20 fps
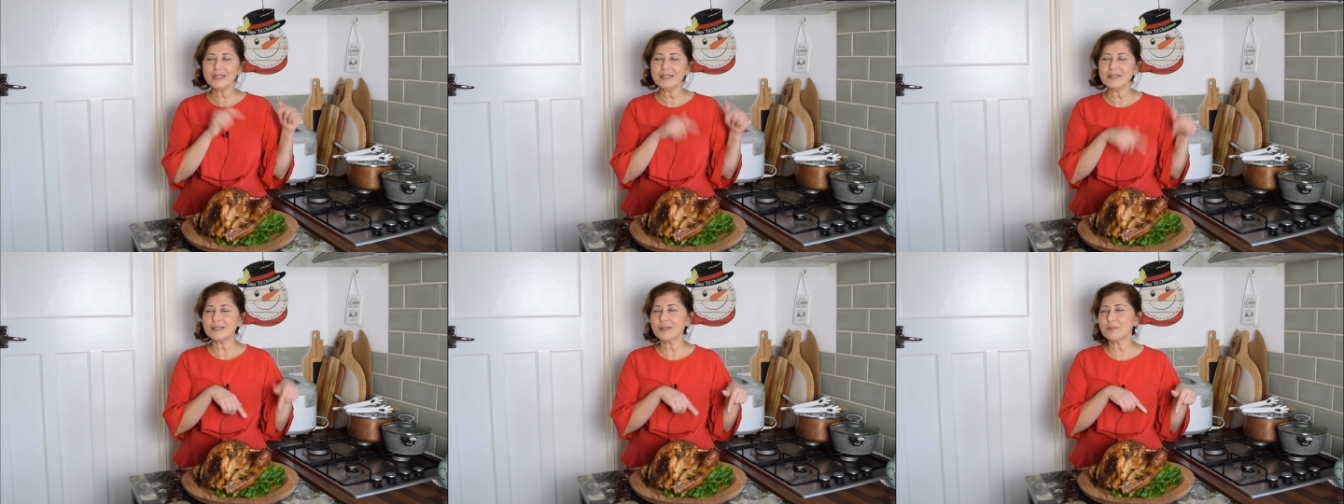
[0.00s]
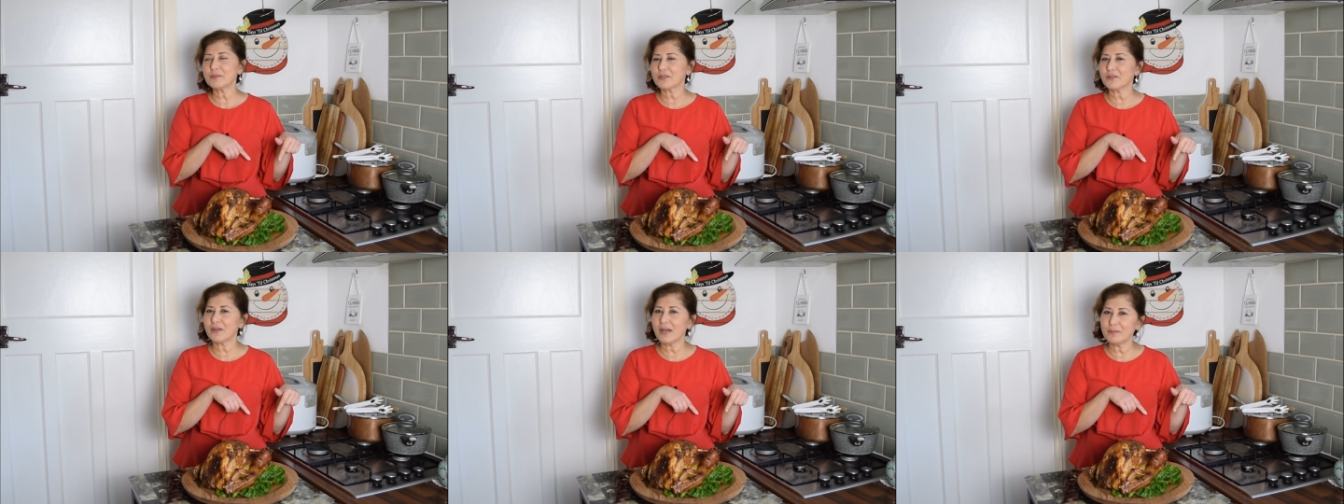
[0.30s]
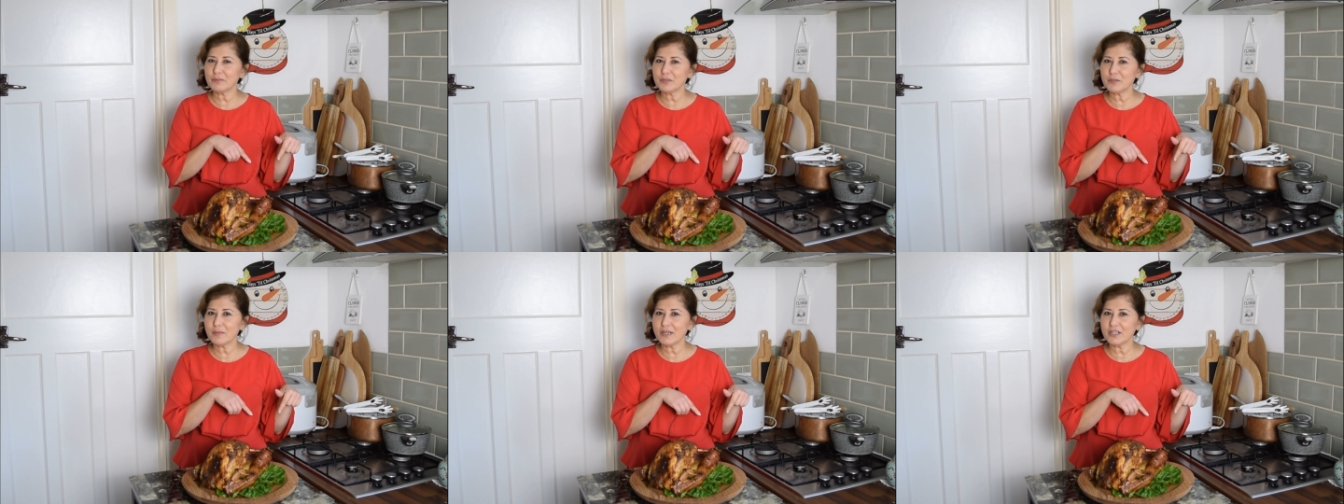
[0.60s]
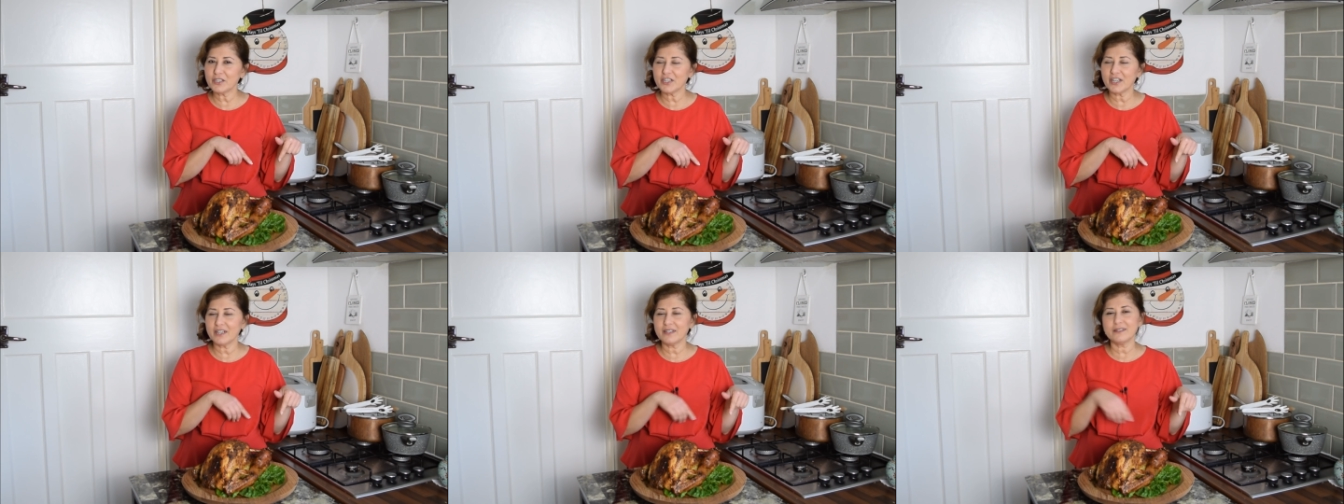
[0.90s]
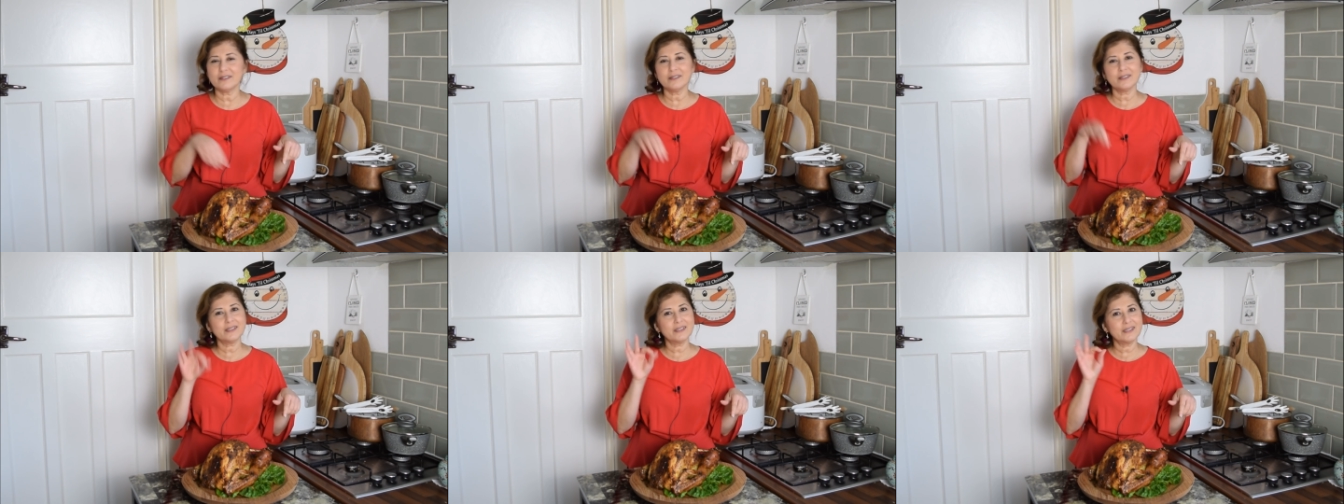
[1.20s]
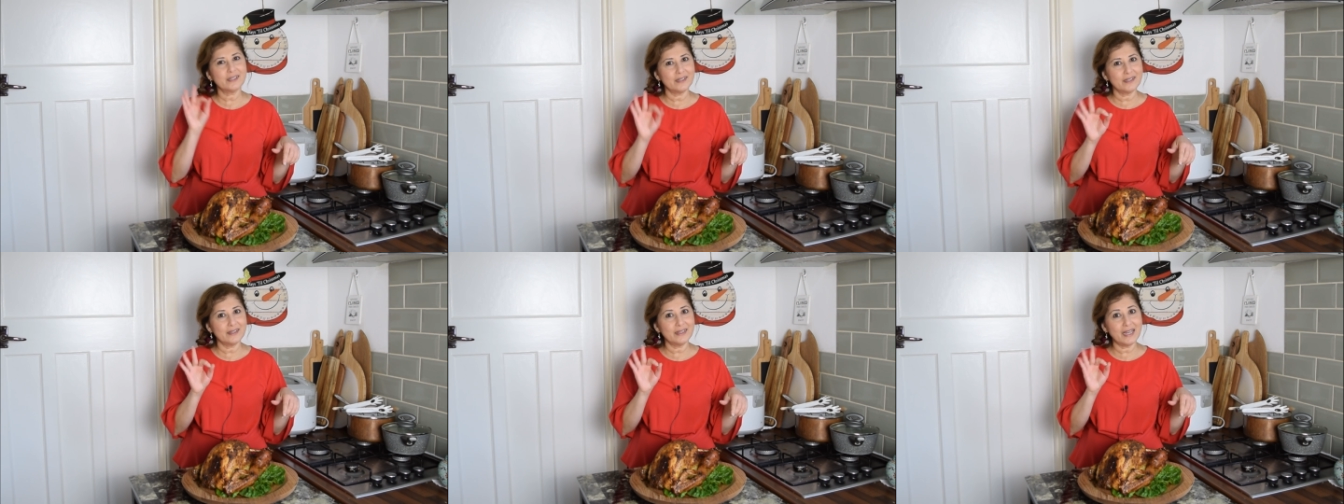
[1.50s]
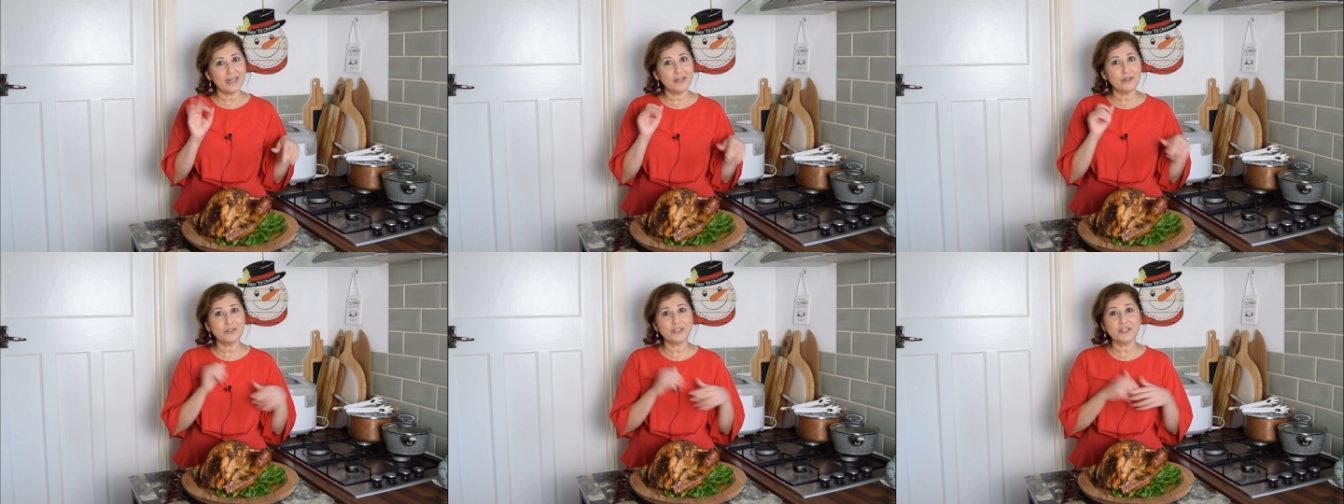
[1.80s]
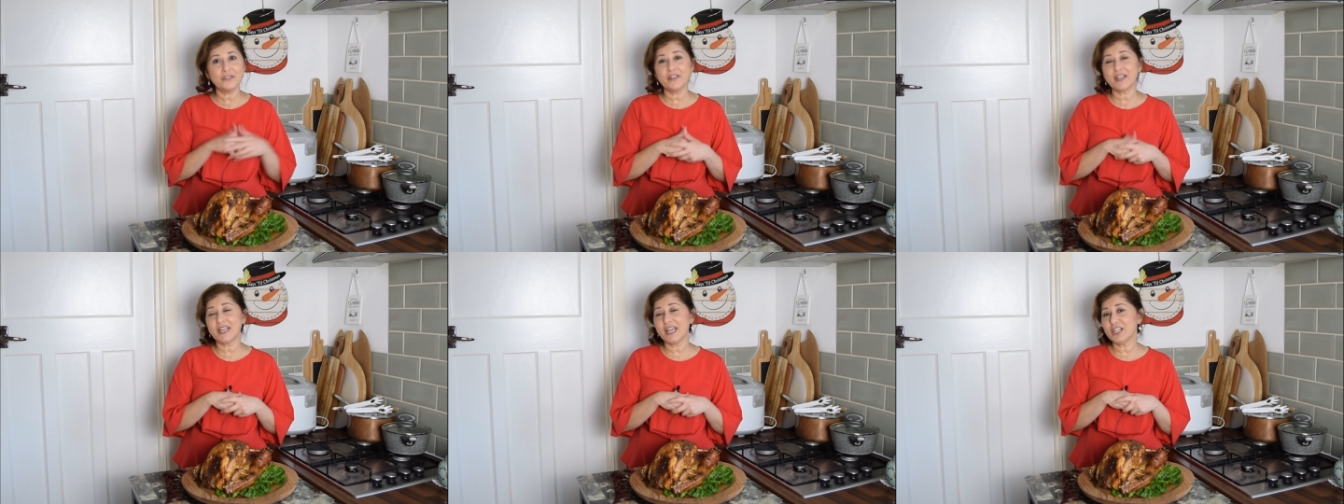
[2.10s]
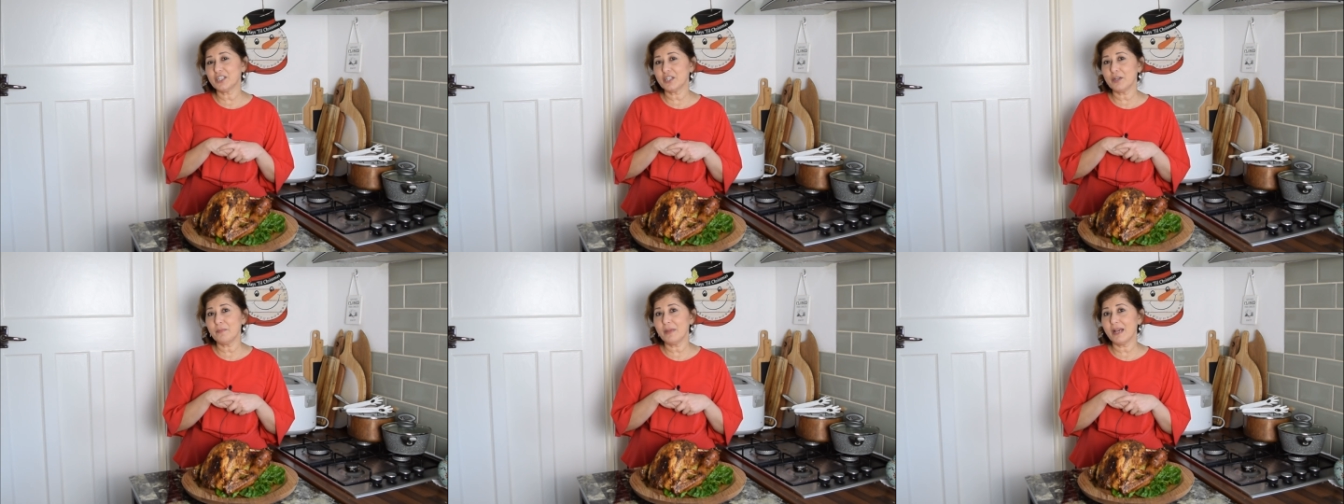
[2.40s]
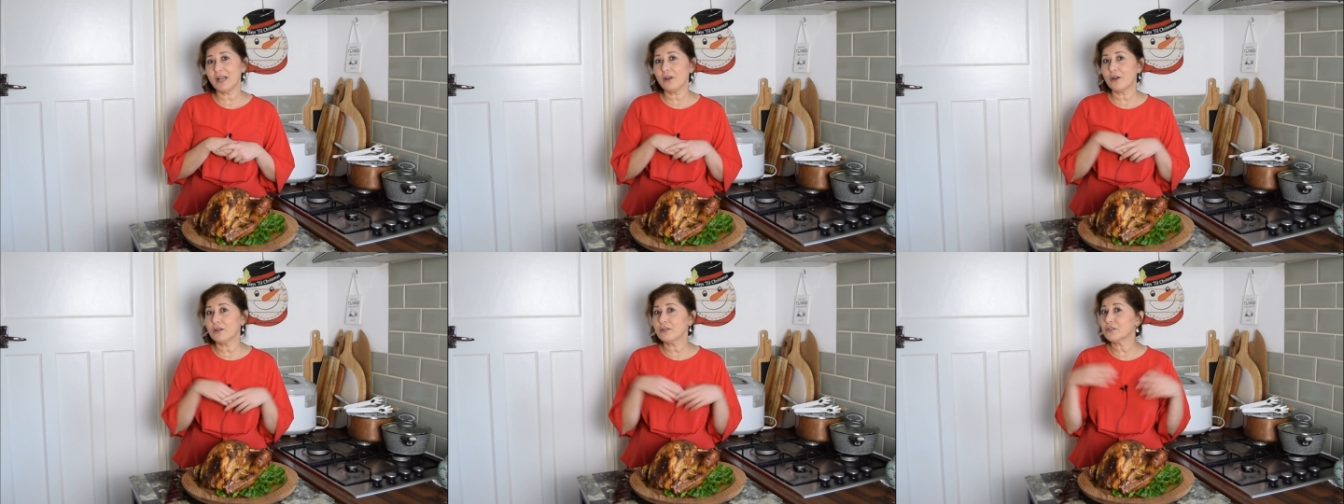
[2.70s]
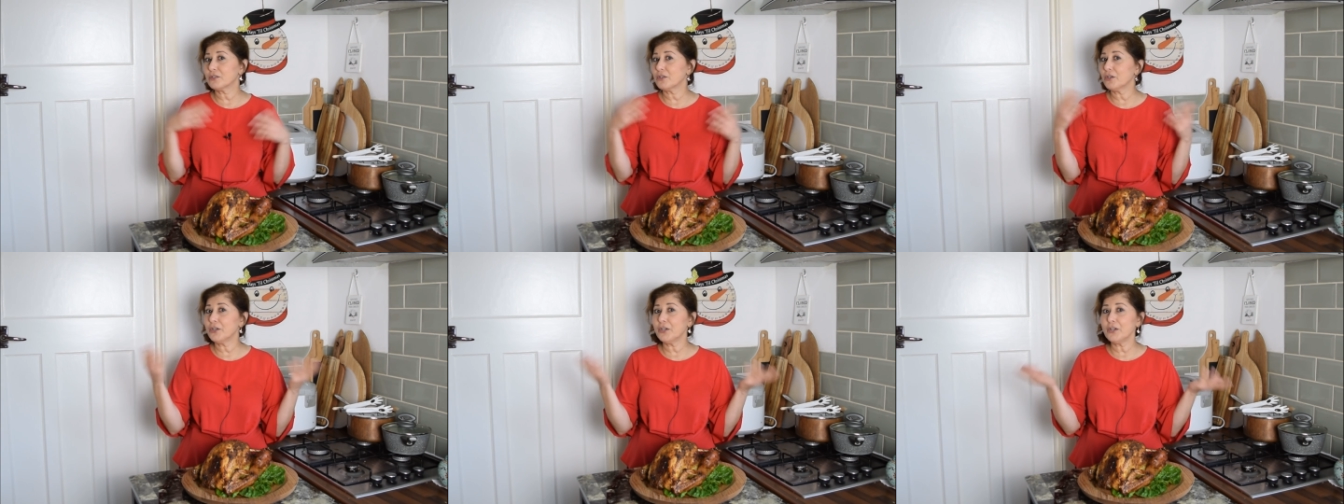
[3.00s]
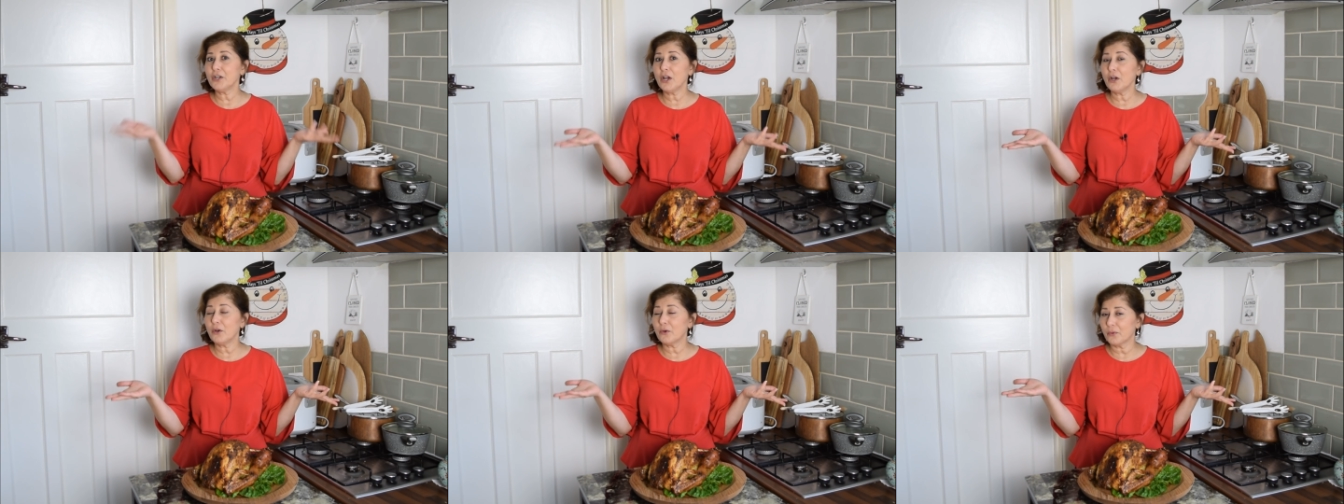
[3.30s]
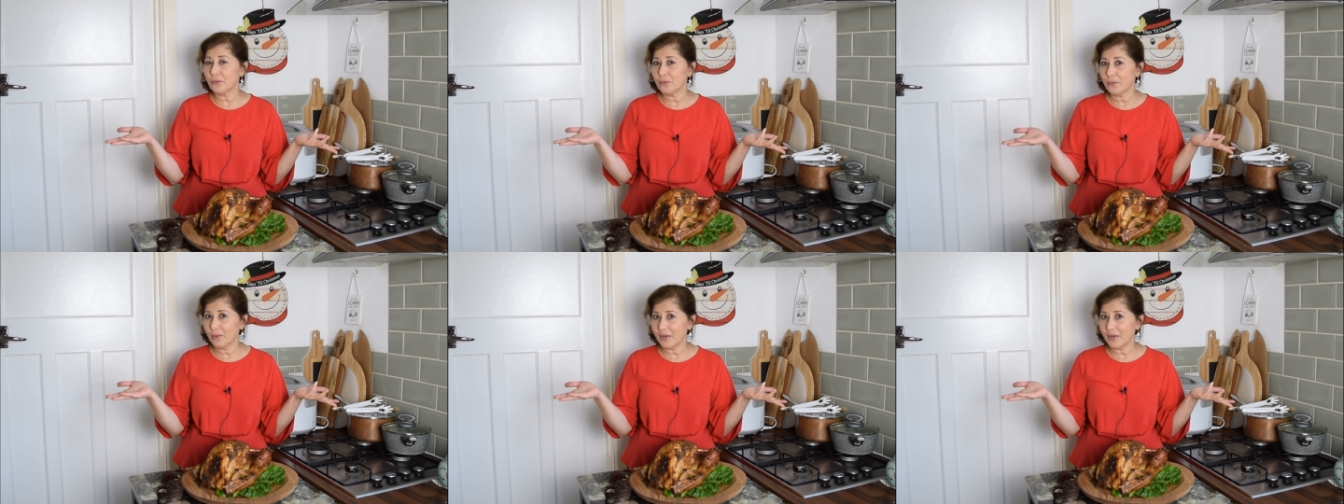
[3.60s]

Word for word: subscribe to my channel, turn that notification bell on so you know